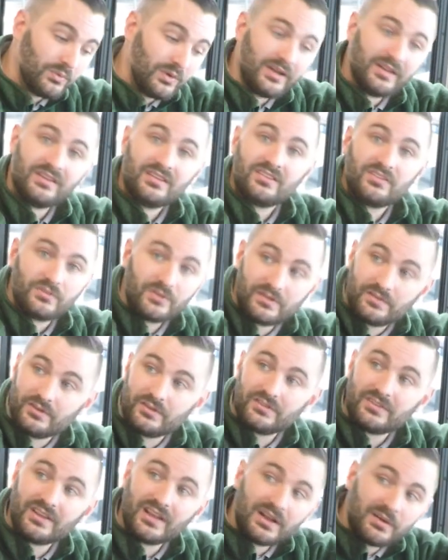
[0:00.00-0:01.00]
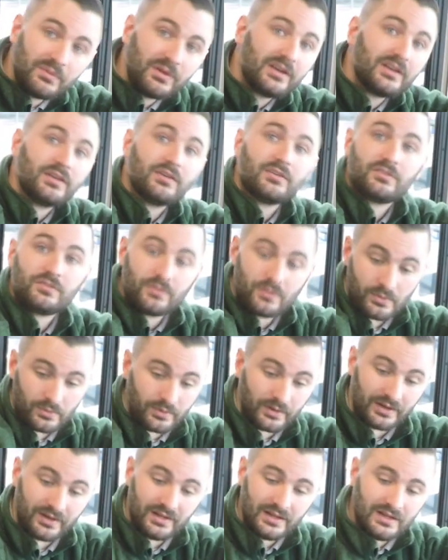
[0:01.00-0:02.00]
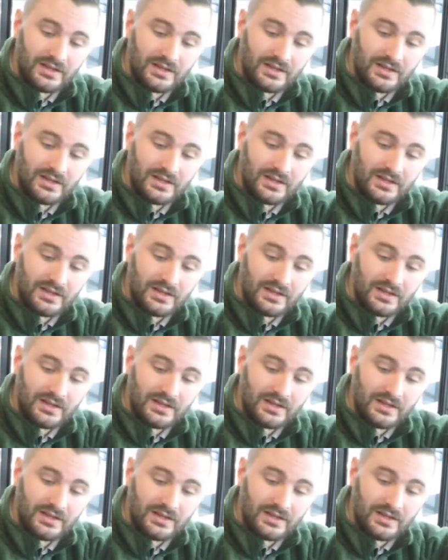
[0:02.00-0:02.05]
One swivels and one goes forward.